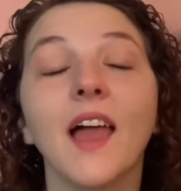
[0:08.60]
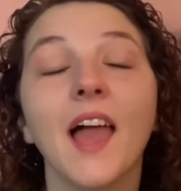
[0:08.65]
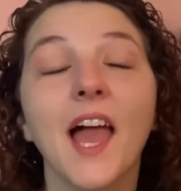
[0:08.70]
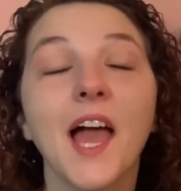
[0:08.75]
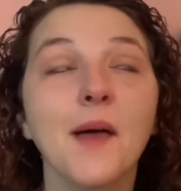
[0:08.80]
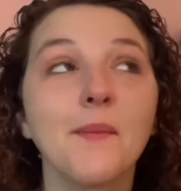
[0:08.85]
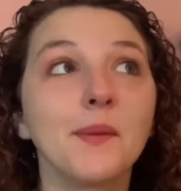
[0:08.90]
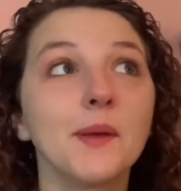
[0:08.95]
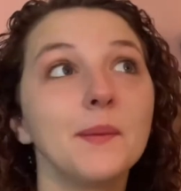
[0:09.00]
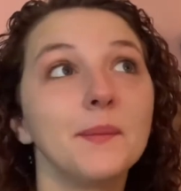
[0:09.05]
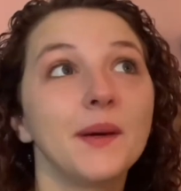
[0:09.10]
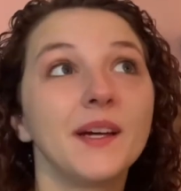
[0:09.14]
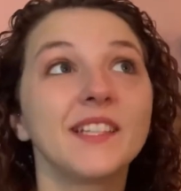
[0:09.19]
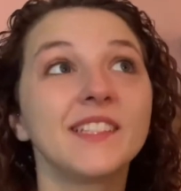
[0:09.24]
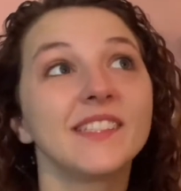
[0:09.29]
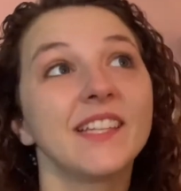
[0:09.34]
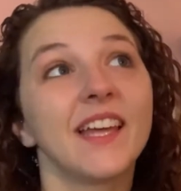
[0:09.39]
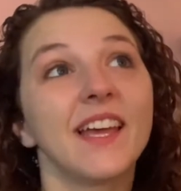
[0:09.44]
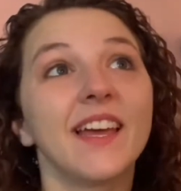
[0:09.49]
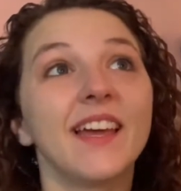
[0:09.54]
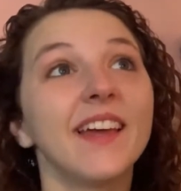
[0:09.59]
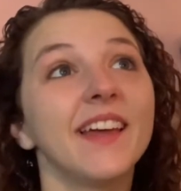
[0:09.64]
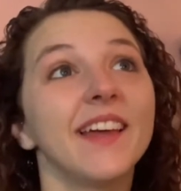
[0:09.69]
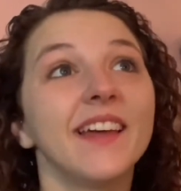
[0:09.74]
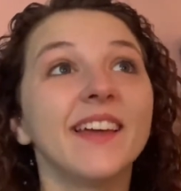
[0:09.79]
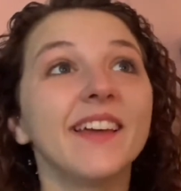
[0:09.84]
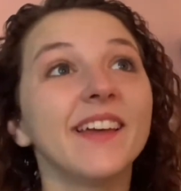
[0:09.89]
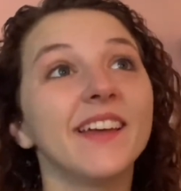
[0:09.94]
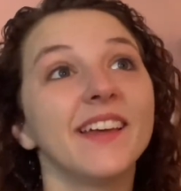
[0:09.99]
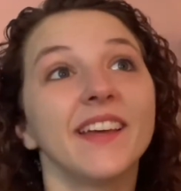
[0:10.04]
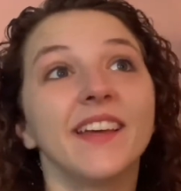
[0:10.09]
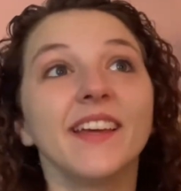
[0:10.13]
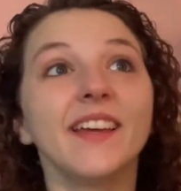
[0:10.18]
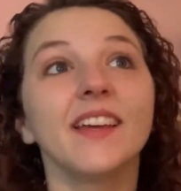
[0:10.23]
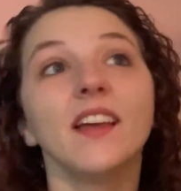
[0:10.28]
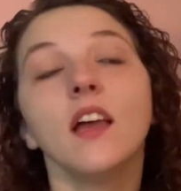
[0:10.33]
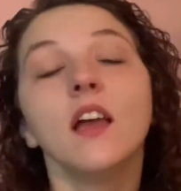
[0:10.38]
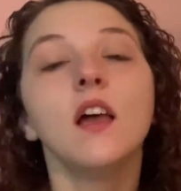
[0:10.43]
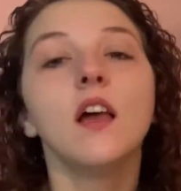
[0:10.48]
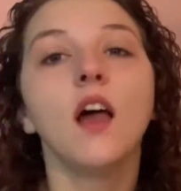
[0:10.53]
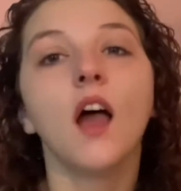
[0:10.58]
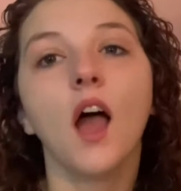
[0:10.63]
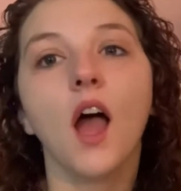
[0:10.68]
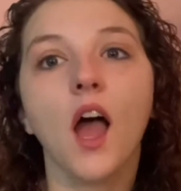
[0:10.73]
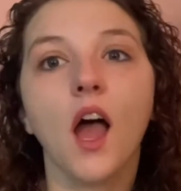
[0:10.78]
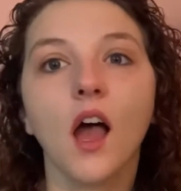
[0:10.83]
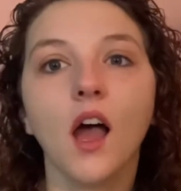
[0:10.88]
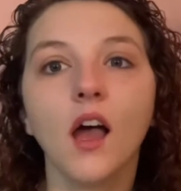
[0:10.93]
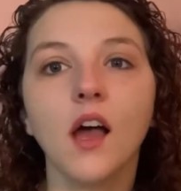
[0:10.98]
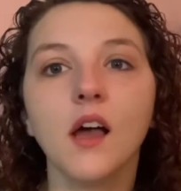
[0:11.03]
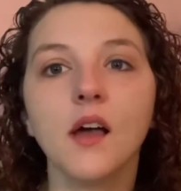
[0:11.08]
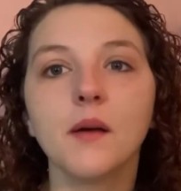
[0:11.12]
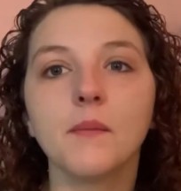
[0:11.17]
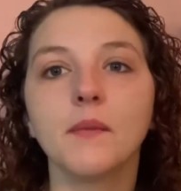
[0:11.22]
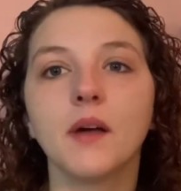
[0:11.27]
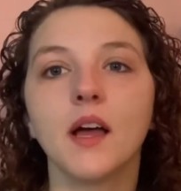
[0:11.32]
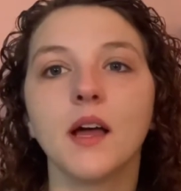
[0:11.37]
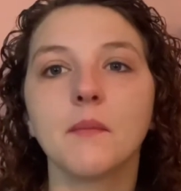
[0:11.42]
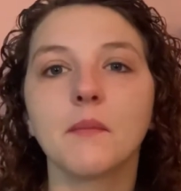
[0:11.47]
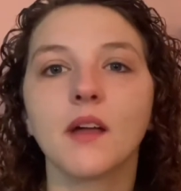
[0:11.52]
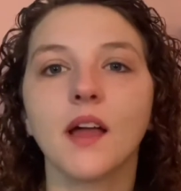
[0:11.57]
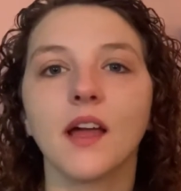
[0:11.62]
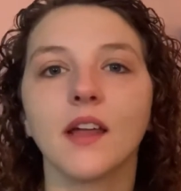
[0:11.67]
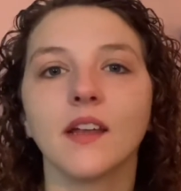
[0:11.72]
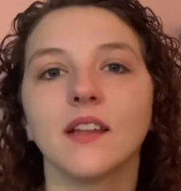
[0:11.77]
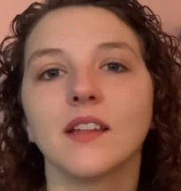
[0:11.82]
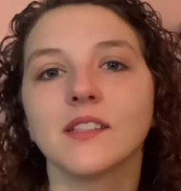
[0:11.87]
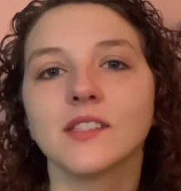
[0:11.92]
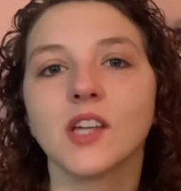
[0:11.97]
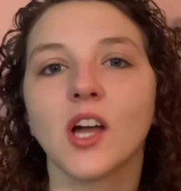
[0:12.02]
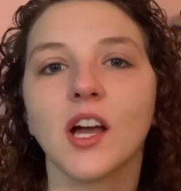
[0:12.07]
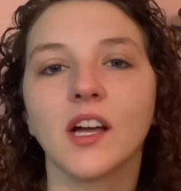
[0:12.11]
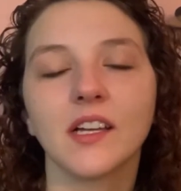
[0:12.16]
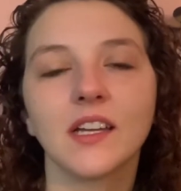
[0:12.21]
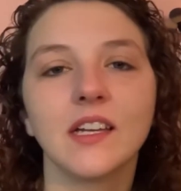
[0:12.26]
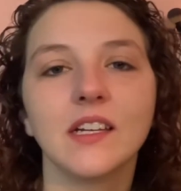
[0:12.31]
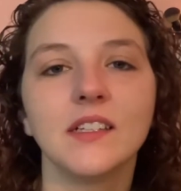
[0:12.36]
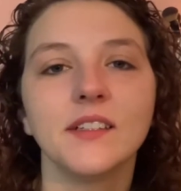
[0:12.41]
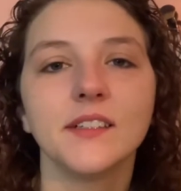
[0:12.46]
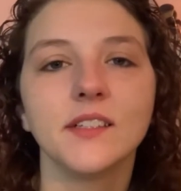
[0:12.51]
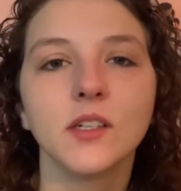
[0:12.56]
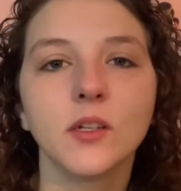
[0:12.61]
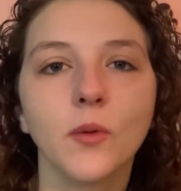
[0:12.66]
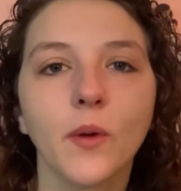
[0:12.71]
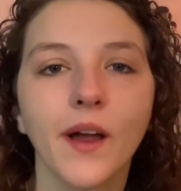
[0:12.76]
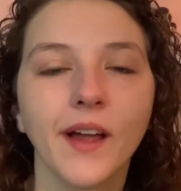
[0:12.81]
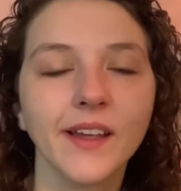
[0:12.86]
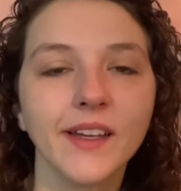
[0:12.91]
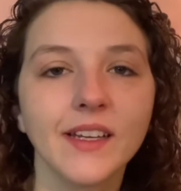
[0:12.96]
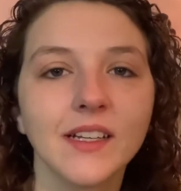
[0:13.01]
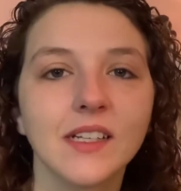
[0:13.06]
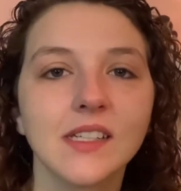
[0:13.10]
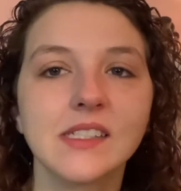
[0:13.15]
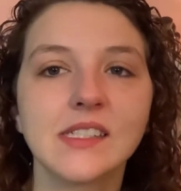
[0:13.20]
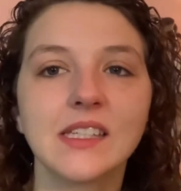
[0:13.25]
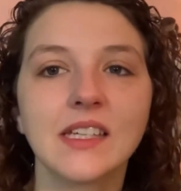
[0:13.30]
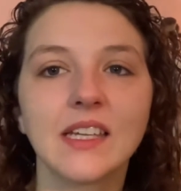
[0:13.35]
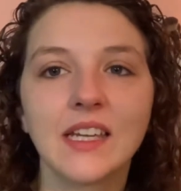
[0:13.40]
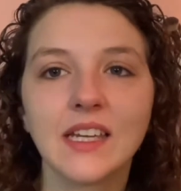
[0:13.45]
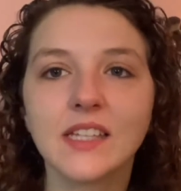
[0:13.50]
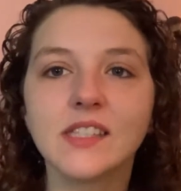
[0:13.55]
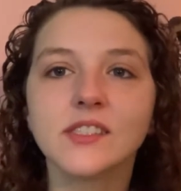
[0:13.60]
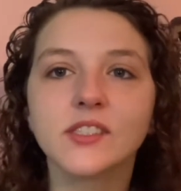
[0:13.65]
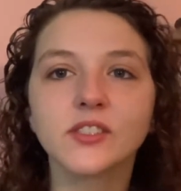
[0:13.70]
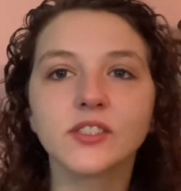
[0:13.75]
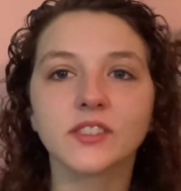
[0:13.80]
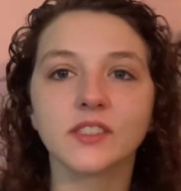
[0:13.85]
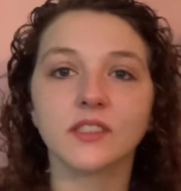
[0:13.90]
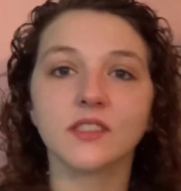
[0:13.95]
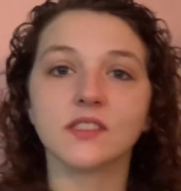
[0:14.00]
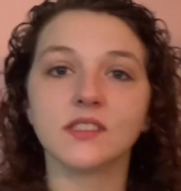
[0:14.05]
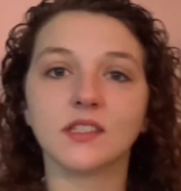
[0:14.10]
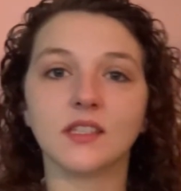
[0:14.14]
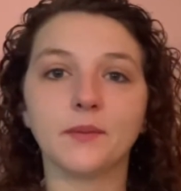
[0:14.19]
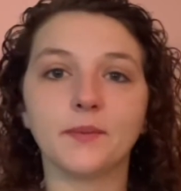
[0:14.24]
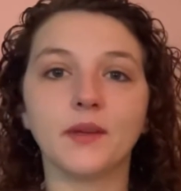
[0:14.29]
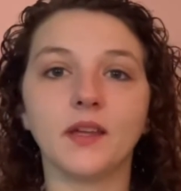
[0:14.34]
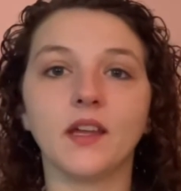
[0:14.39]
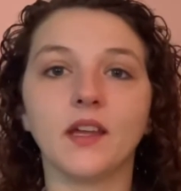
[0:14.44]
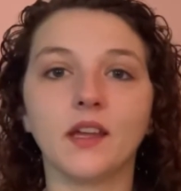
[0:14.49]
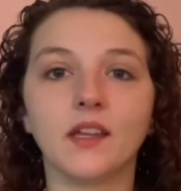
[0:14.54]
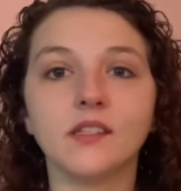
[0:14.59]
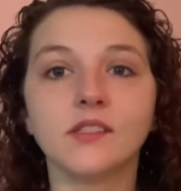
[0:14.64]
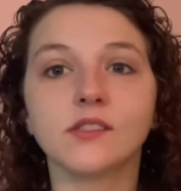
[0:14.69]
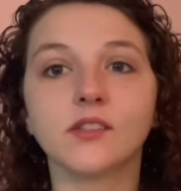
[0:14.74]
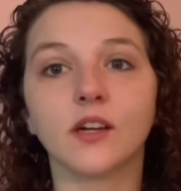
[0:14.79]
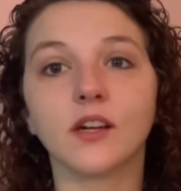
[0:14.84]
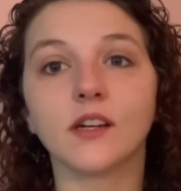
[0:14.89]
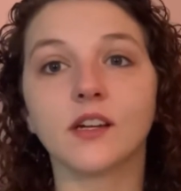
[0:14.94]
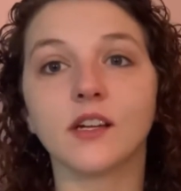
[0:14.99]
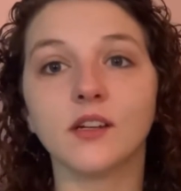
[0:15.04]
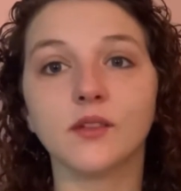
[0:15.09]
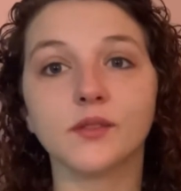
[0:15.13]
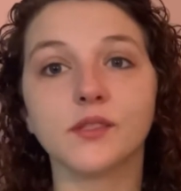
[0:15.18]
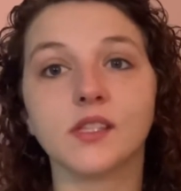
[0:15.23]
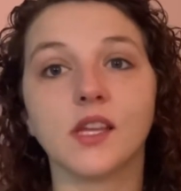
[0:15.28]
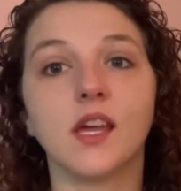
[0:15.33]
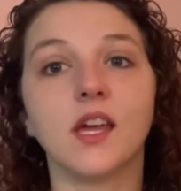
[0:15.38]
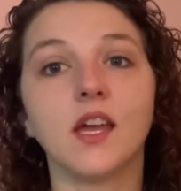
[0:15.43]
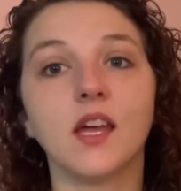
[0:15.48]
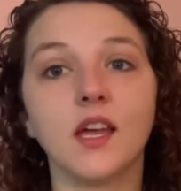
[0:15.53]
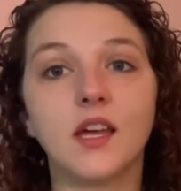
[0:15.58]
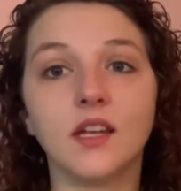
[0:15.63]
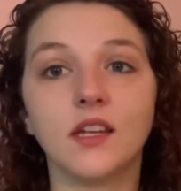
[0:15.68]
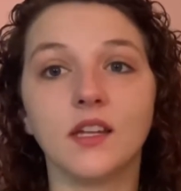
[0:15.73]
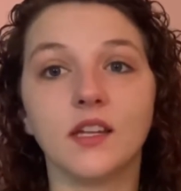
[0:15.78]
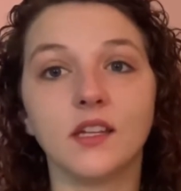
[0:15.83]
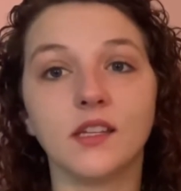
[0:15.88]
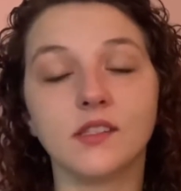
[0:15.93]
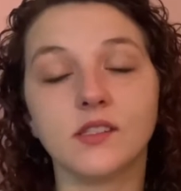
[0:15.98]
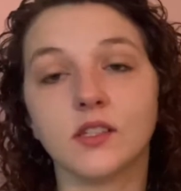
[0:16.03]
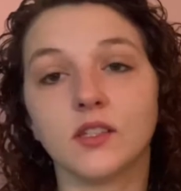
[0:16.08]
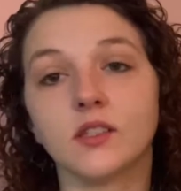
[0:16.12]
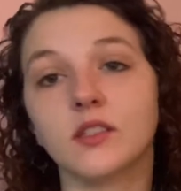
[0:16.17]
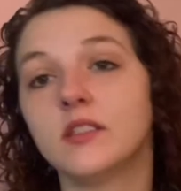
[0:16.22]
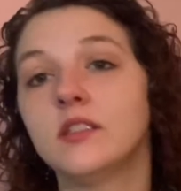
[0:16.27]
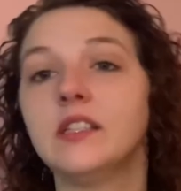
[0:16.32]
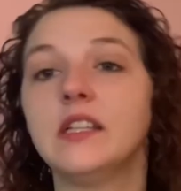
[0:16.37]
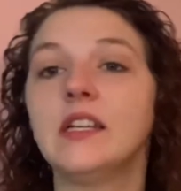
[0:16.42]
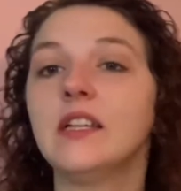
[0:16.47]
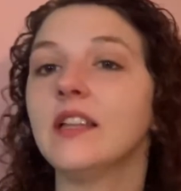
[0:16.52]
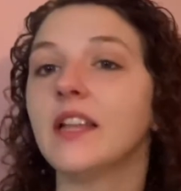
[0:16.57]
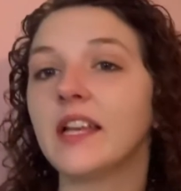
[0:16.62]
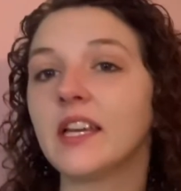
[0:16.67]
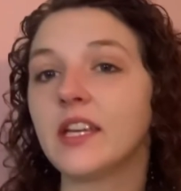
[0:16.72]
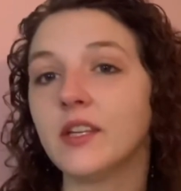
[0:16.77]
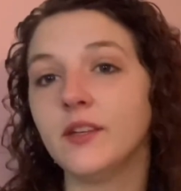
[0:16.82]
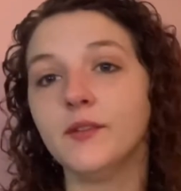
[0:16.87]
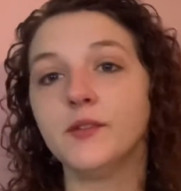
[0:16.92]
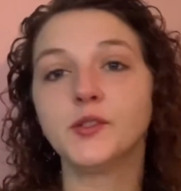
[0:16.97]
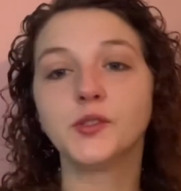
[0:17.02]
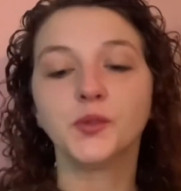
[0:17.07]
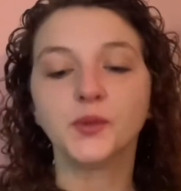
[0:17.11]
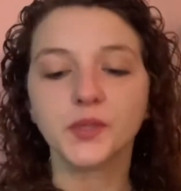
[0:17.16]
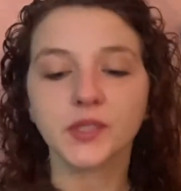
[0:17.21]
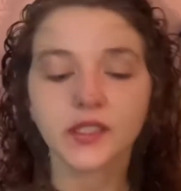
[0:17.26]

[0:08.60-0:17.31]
Happy Monday. I'm kind of talking a little quiet because the kids are still sleeping. It's dark outside. It's early like usual.